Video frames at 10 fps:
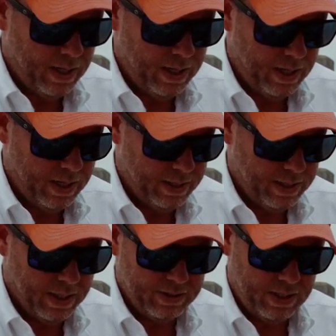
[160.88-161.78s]
And
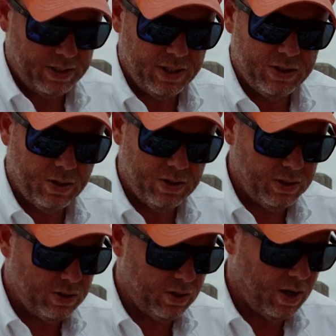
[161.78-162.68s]
so I actually took
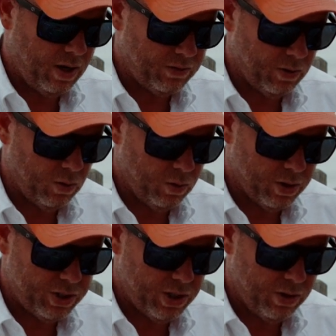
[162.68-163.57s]
this hook off the lure
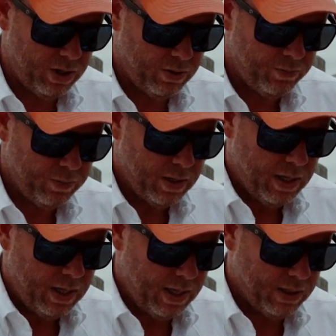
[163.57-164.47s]
to show you.
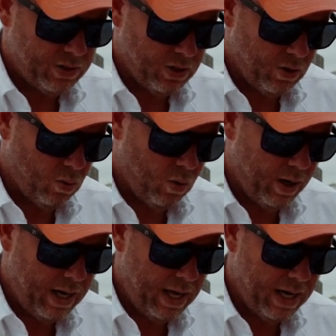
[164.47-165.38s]
And so
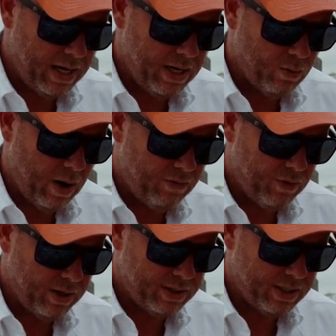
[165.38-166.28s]
one handy
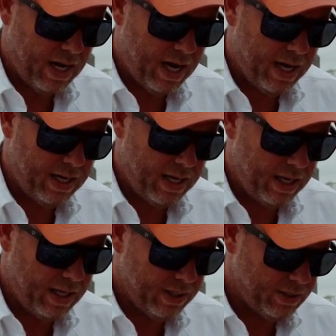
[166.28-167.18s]
reference guide
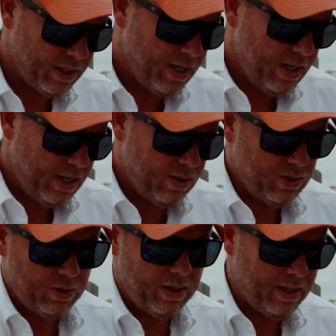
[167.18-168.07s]
is,
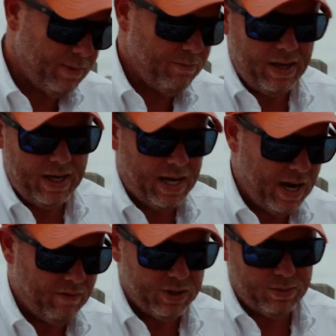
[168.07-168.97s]
sort of the mean
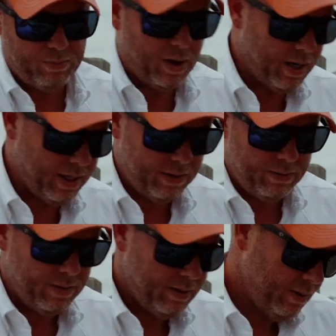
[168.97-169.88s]
average body,
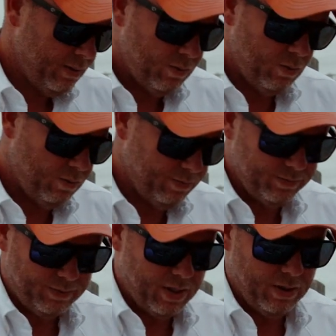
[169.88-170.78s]

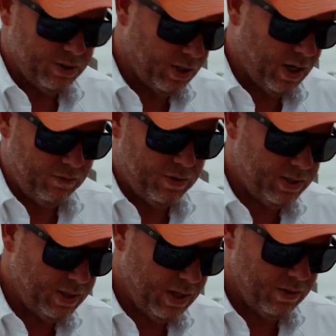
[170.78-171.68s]

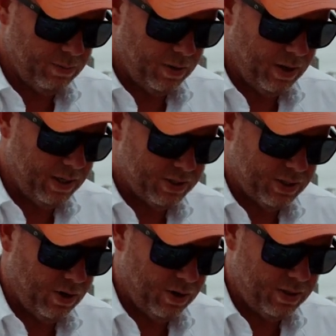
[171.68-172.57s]
circumference of the plug, its
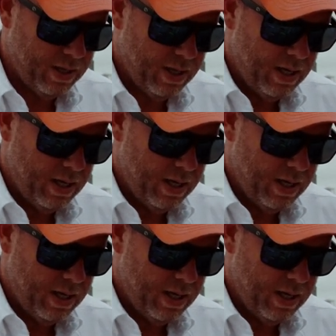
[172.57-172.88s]
girth,